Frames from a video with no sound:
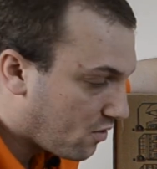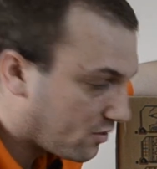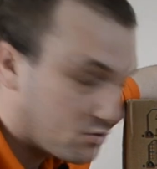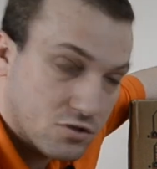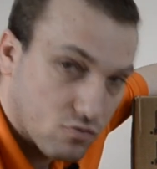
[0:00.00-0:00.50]

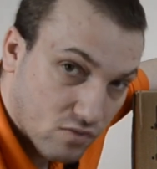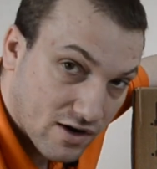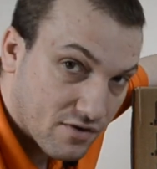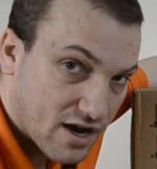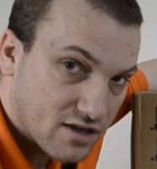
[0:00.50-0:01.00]
which was a
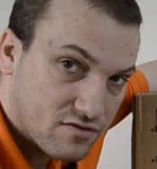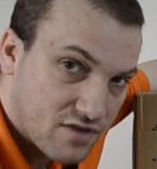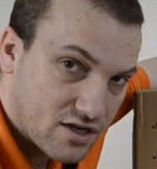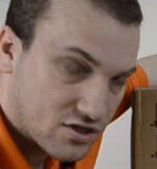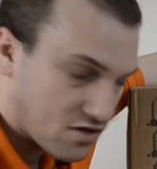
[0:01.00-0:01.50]
real nice
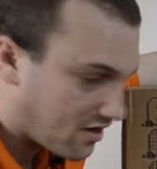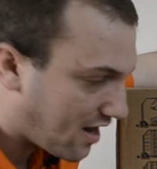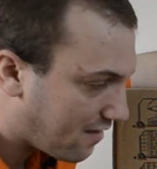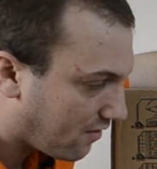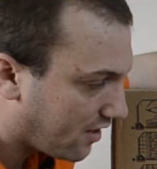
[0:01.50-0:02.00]
feature that
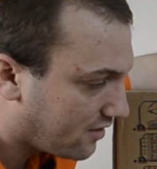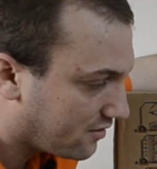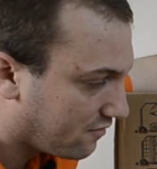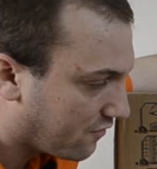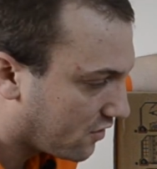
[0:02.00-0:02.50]
I liked
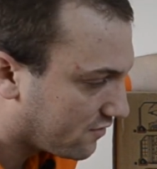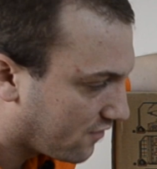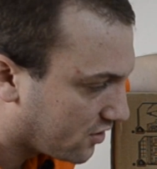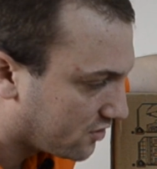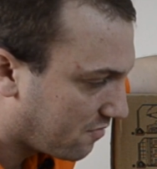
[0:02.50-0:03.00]
in the first
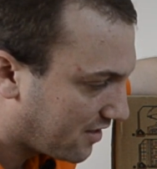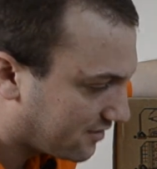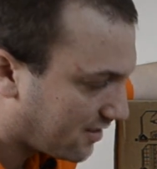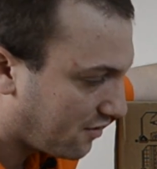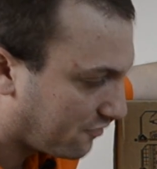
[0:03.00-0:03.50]
version
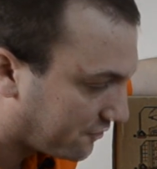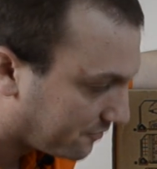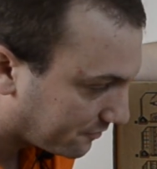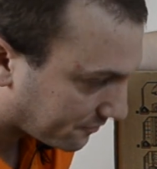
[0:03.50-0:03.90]
myself.